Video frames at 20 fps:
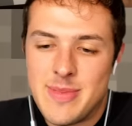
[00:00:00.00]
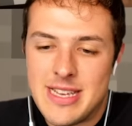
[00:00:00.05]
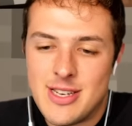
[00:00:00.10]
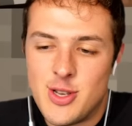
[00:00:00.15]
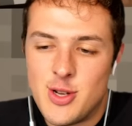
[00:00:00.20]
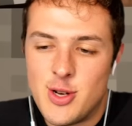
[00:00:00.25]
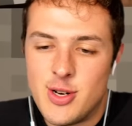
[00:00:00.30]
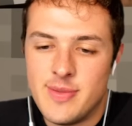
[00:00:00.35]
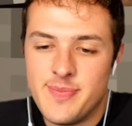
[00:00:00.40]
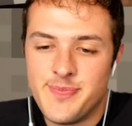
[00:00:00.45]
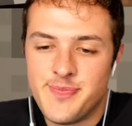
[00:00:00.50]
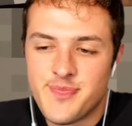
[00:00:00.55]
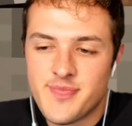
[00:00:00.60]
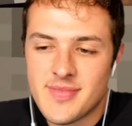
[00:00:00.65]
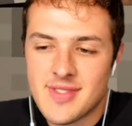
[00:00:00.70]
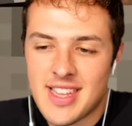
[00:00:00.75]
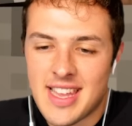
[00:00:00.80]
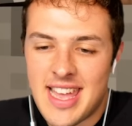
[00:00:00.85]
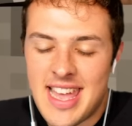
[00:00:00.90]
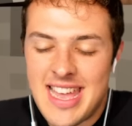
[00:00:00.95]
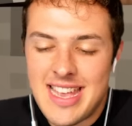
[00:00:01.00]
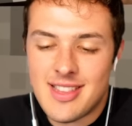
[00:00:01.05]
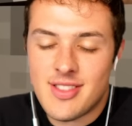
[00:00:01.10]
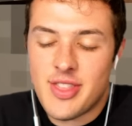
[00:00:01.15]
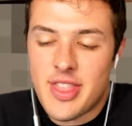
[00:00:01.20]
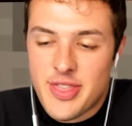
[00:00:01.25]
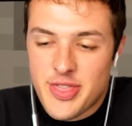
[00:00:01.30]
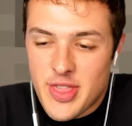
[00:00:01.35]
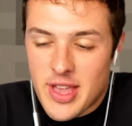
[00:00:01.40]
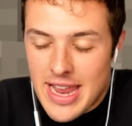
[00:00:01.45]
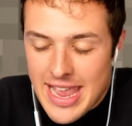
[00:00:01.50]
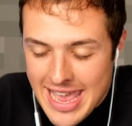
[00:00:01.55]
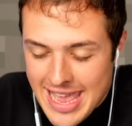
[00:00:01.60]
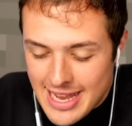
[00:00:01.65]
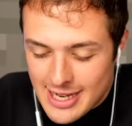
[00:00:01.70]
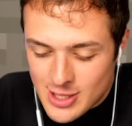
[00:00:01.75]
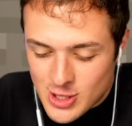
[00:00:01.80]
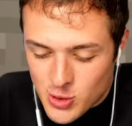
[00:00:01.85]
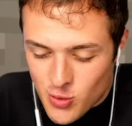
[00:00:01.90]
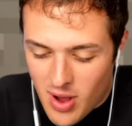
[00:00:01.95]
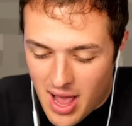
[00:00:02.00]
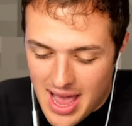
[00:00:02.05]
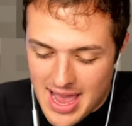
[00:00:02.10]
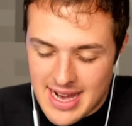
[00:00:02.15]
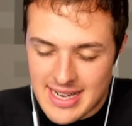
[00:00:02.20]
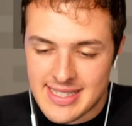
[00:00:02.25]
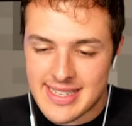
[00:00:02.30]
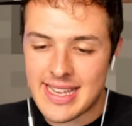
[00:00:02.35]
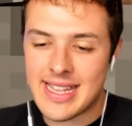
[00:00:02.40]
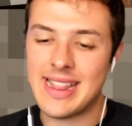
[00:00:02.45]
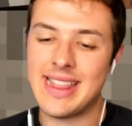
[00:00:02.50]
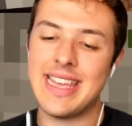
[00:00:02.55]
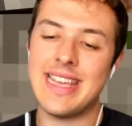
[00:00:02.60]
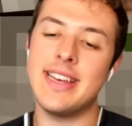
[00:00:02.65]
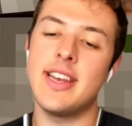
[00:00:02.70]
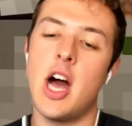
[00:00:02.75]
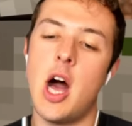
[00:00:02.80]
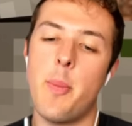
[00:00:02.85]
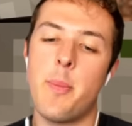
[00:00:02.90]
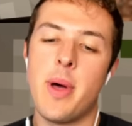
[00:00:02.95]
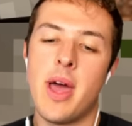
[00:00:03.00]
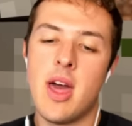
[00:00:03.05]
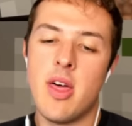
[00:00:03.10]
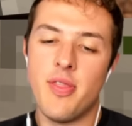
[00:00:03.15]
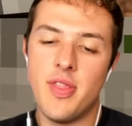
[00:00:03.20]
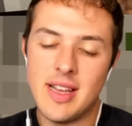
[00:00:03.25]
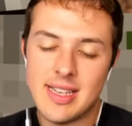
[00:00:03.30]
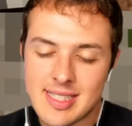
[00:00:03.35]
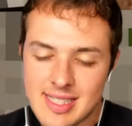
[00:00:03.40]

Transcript: me, dude? He, he is trying to clean up the